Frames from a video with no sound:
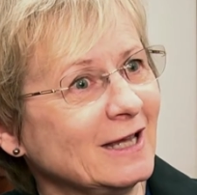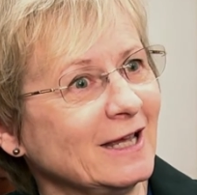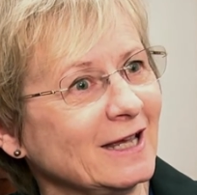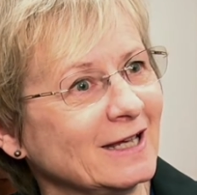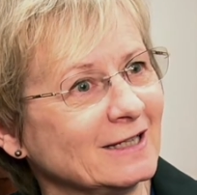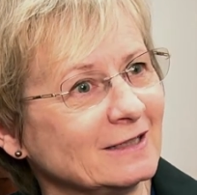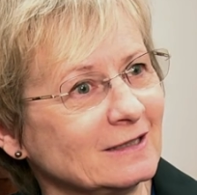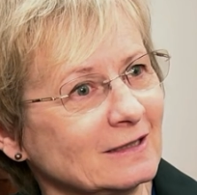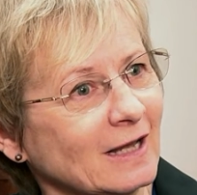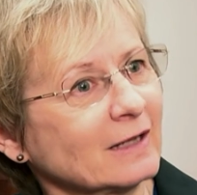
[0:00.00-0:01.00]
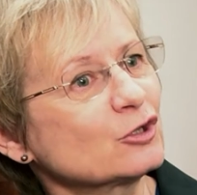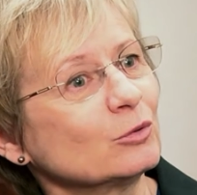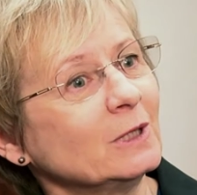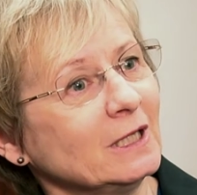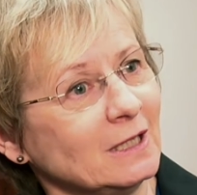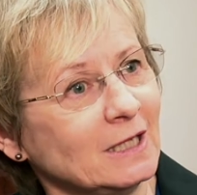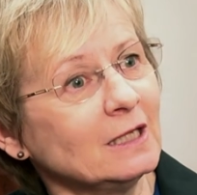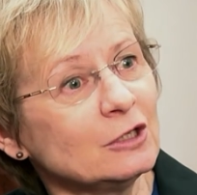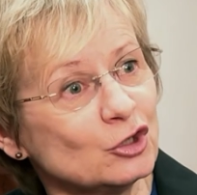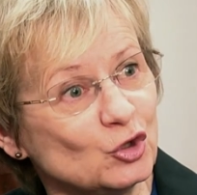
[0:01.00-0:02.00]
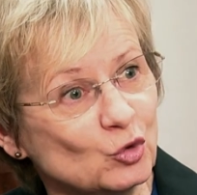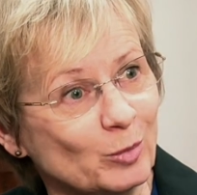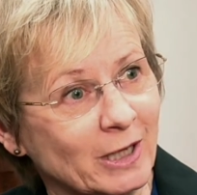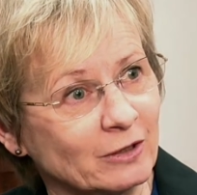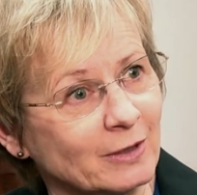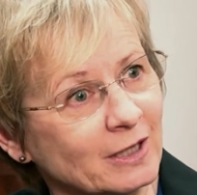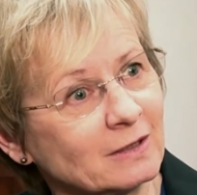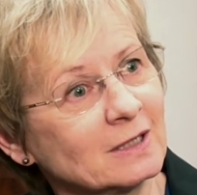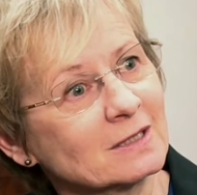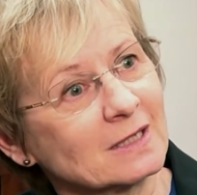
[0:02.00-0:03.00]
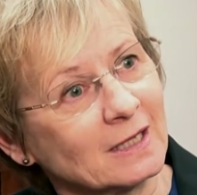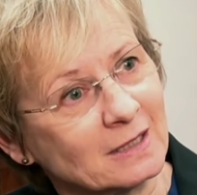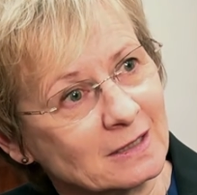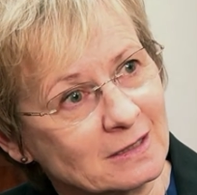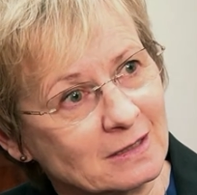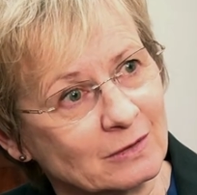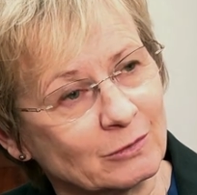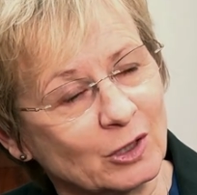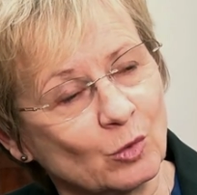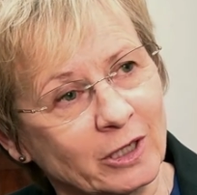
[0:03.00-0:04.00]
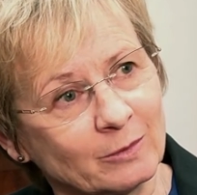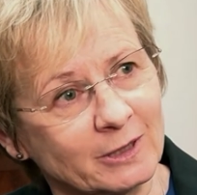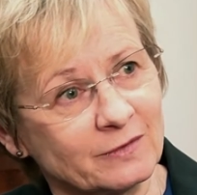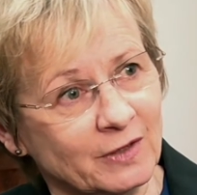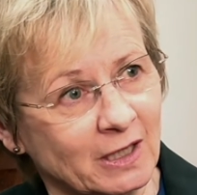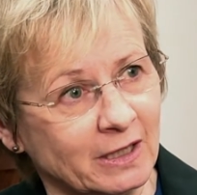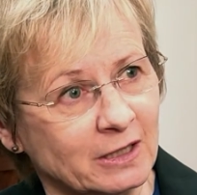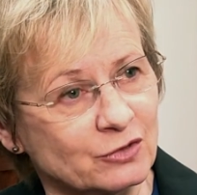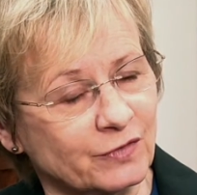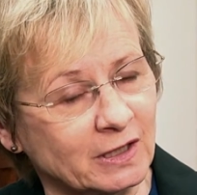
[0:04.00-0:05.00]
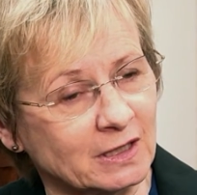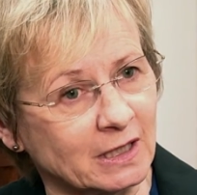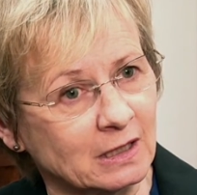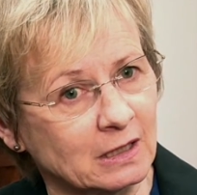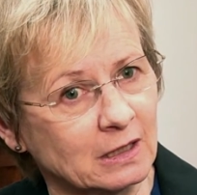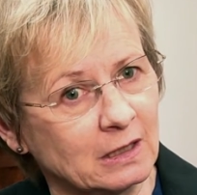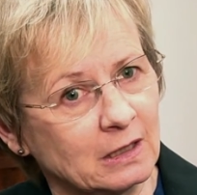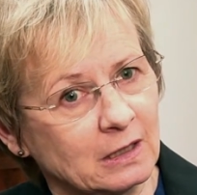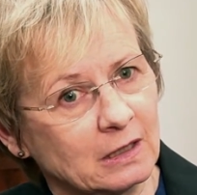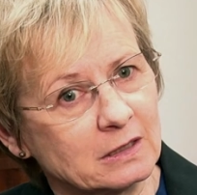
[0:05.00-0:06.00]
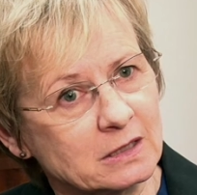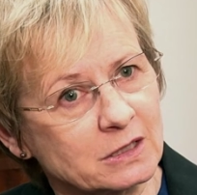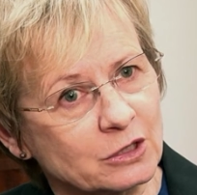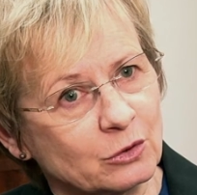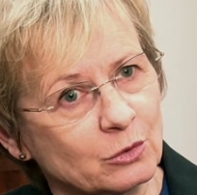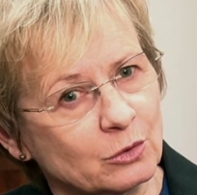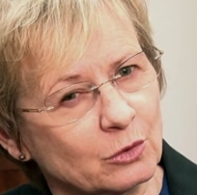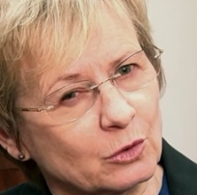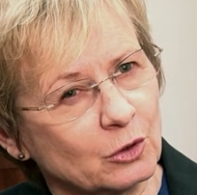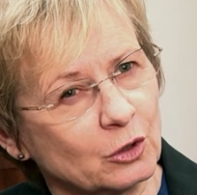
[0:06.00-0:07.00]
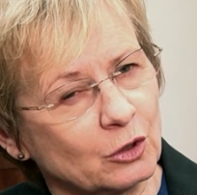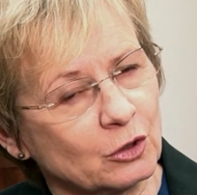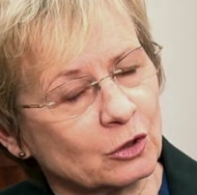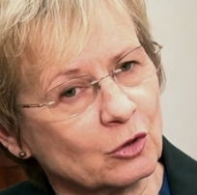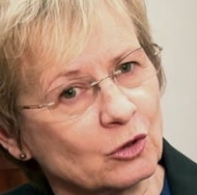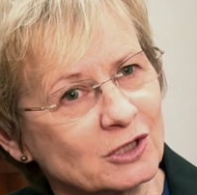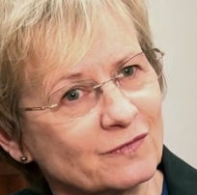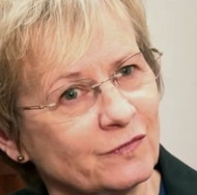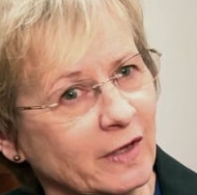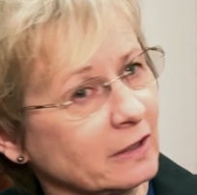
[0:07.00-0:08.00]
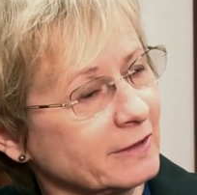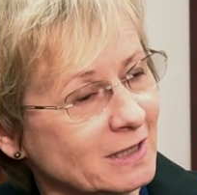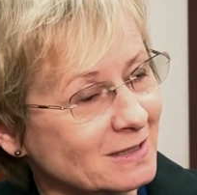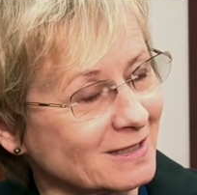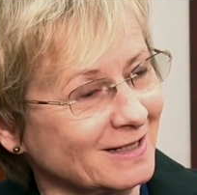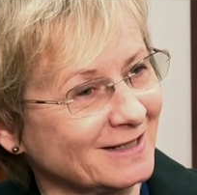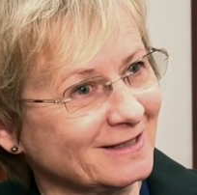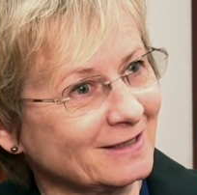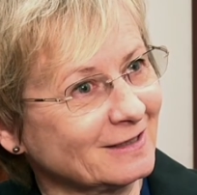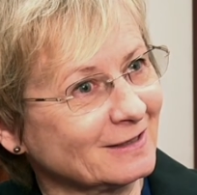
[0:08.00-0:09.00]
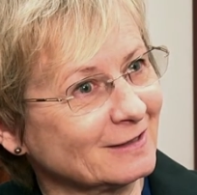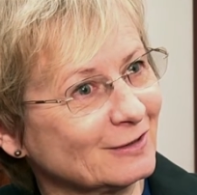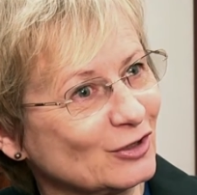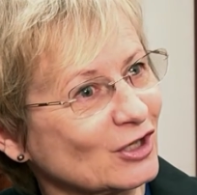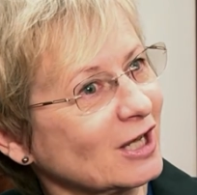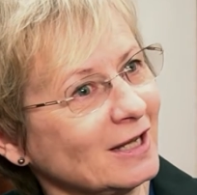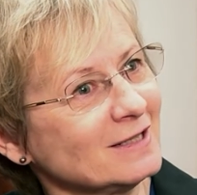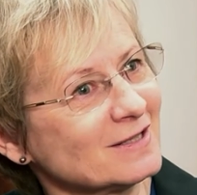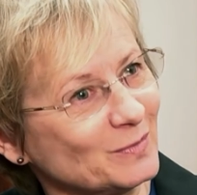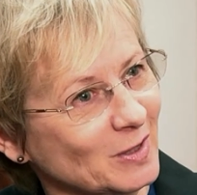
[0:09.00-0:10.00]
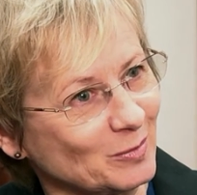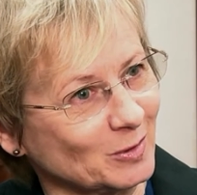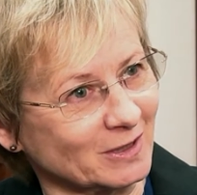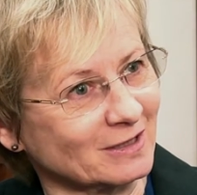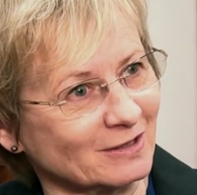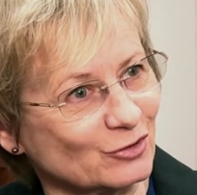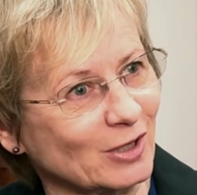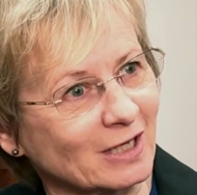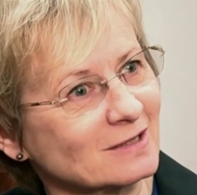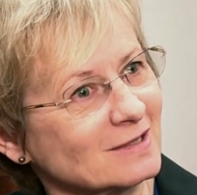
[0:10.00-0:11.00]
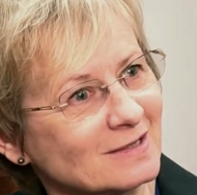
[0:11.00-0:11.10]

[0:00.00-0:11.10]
and actually need to do bioethics as a requirement of NIH funding. So the course varies in the kinds of people it attracts. In